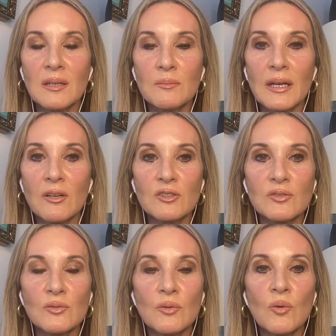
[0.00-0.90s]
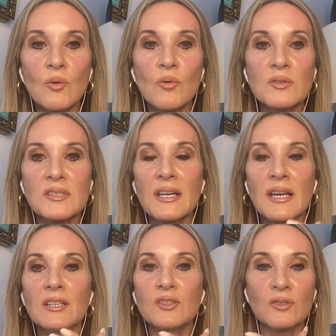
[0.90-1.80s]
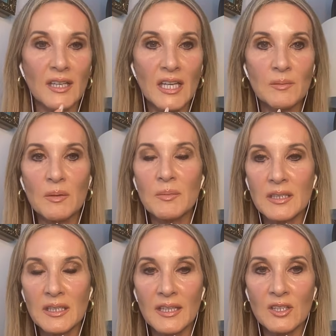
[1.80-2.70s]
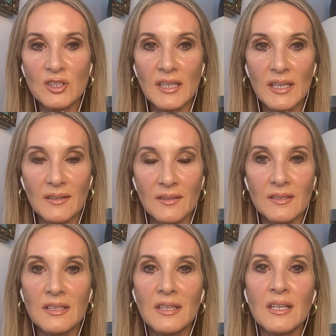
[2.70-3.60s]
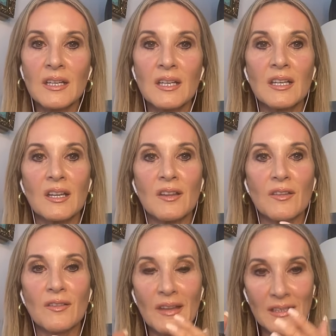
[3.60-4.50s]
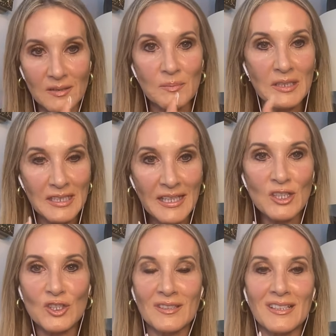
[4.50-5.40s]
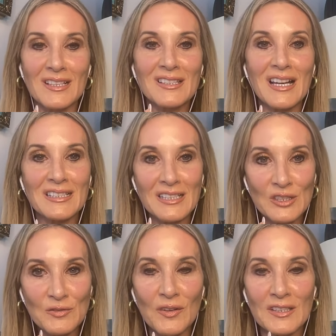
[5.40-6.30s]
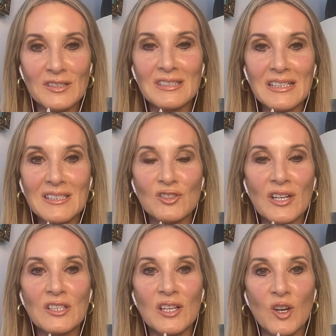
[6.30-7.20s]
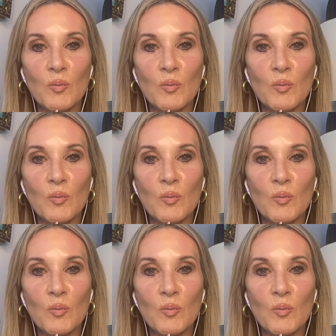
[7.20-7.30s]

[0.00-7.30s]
biological cause, and you can aim a medication at that that's a medication. It's identify. It's, it's trying to help